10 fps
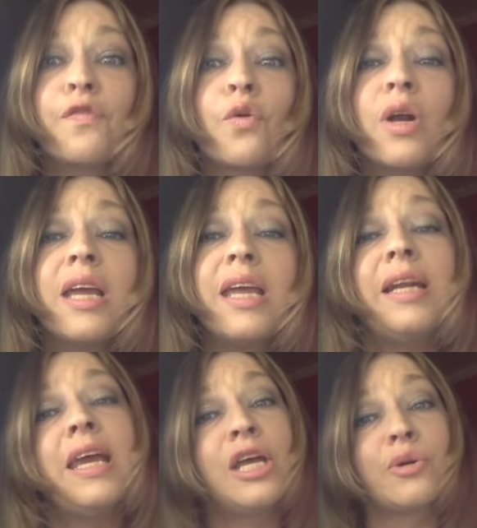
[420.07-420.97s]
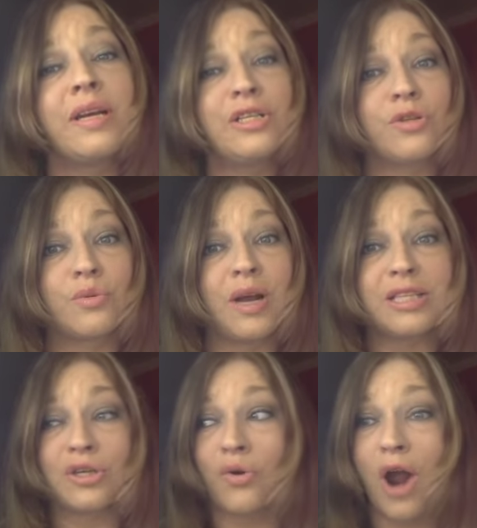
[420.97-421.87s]
free and entering into the
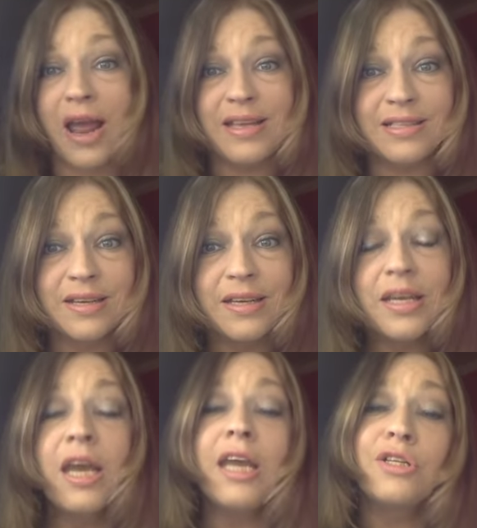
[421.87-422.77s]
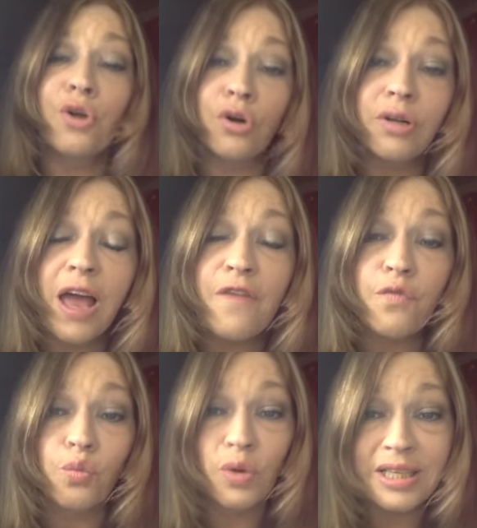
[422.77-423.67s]
rest of Christ. Eternal life
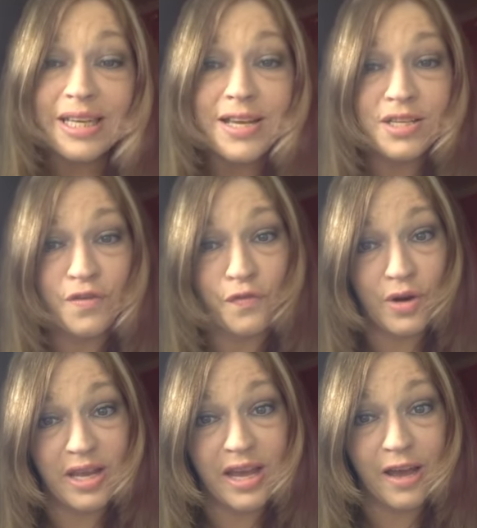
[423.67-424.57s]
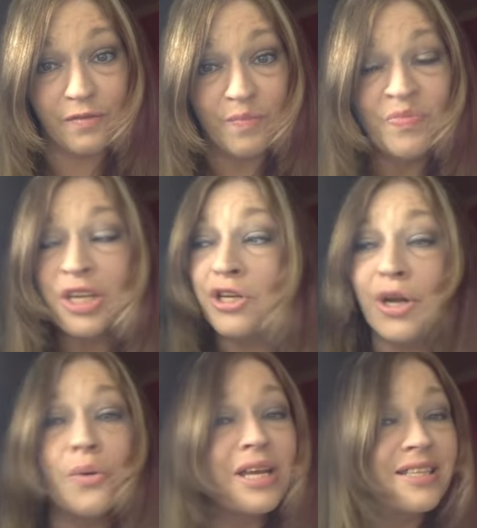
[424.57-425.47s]
really is a free gift.
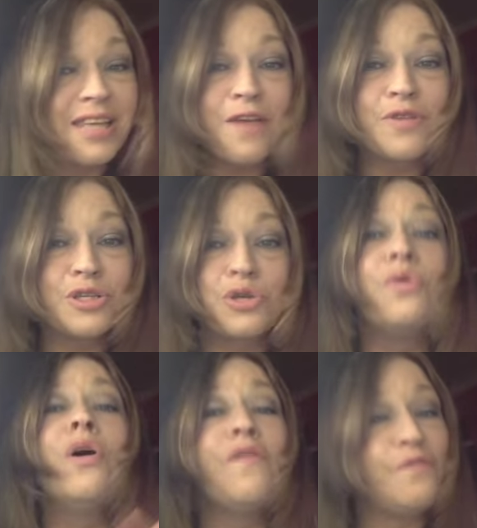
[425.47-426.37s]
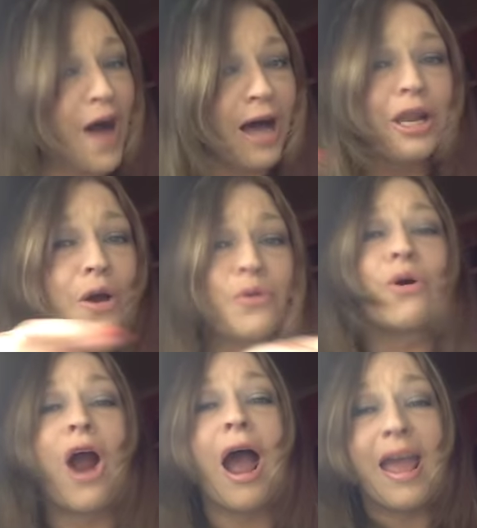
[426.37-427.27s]
You don't get saved because you follow
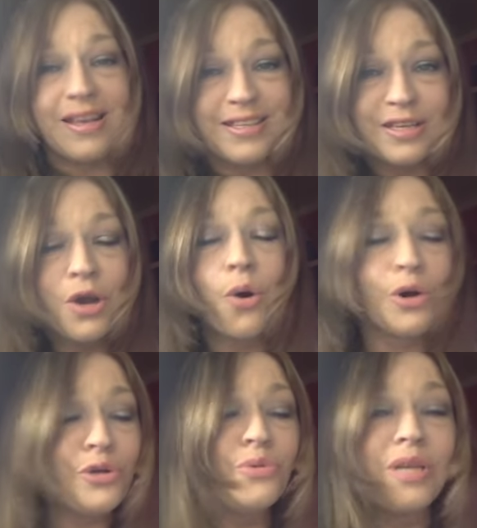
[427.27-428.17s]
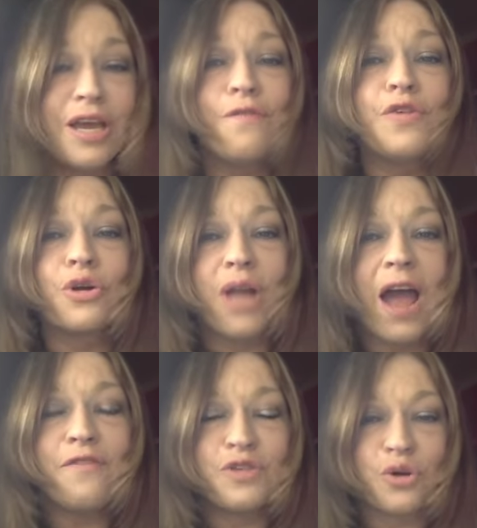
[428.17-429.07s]
Christ, or you give your
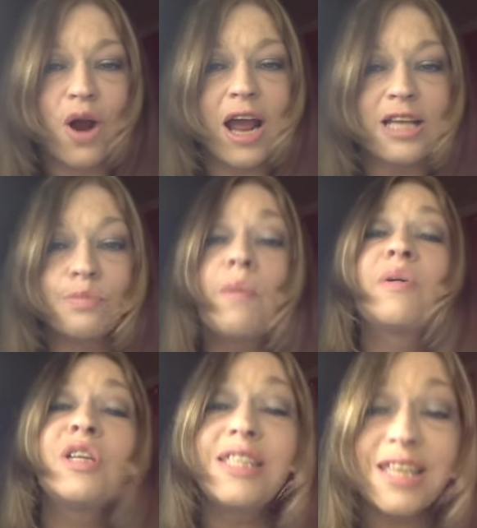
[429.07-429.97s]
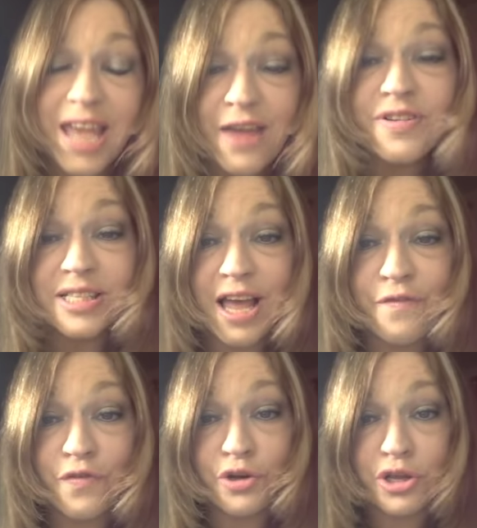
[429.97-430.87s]
life to Christ, but because he gave his
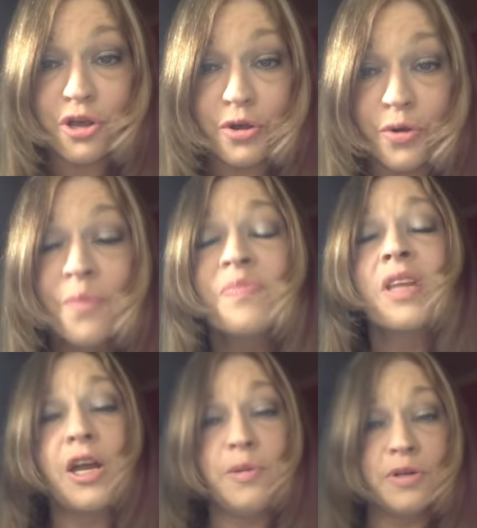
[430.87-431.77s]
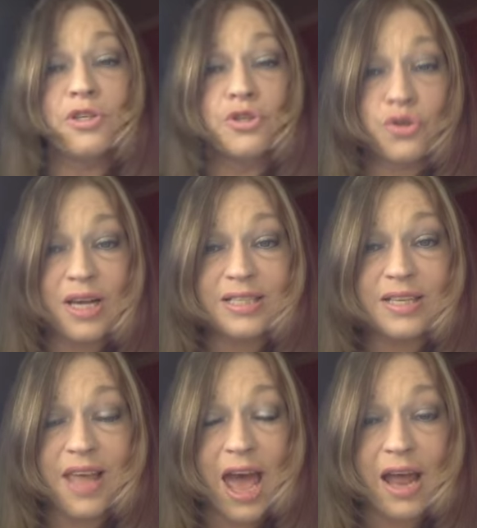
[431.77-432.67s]
life for you, you put your trust
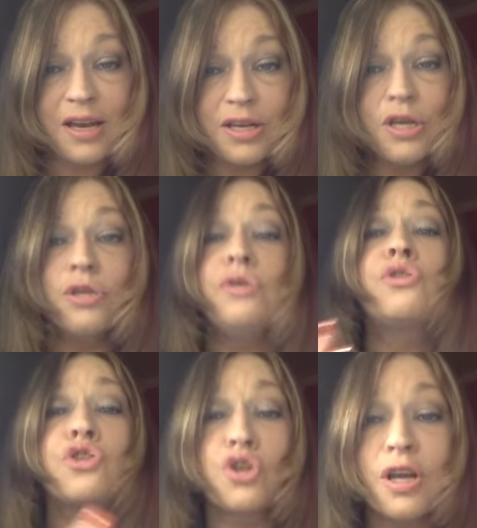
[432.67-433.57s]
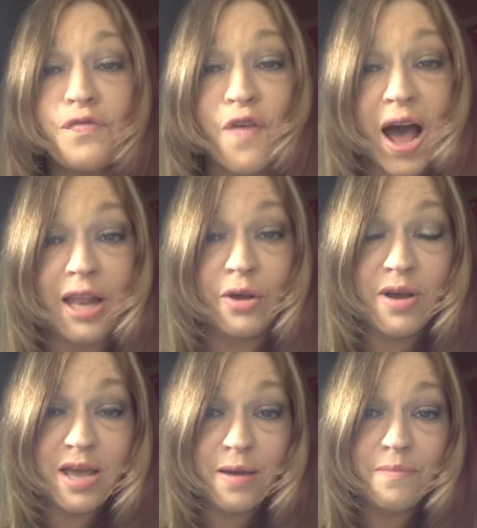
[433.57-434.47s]
in that. You should follow
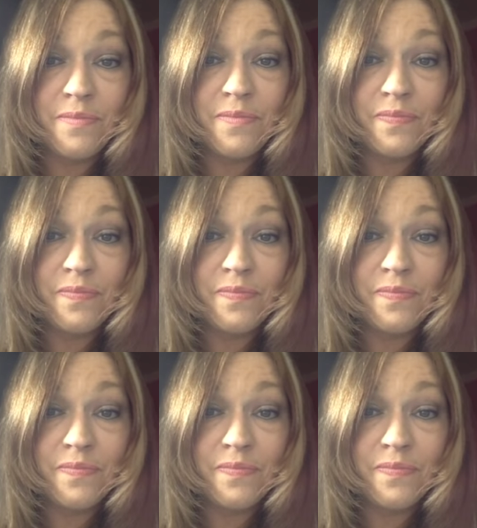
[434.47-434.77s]
him